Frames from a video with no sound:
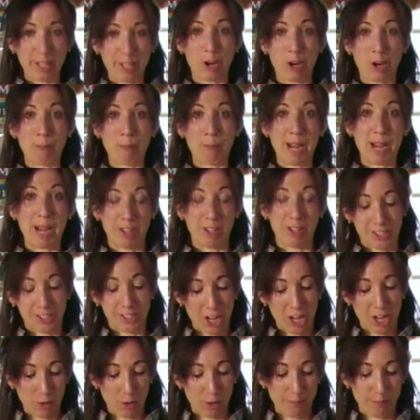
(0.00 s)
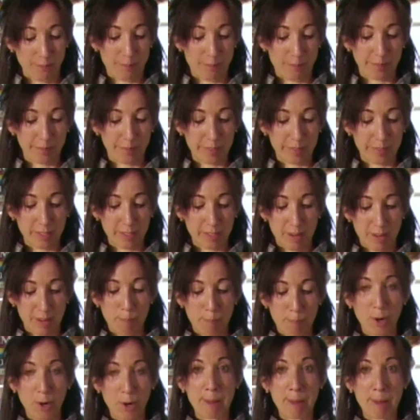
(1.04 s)
little meal. So,
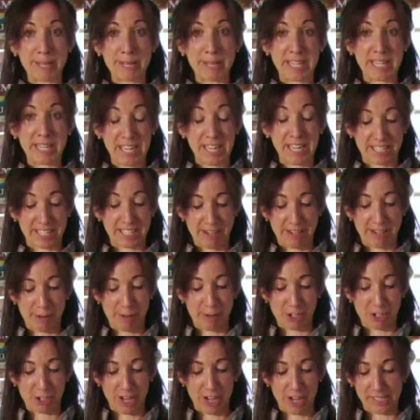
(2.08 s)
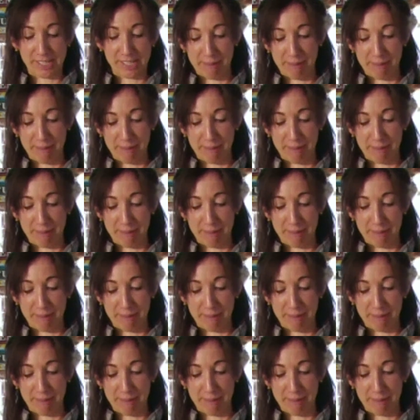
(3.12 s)
bon appetit. I'm gonna try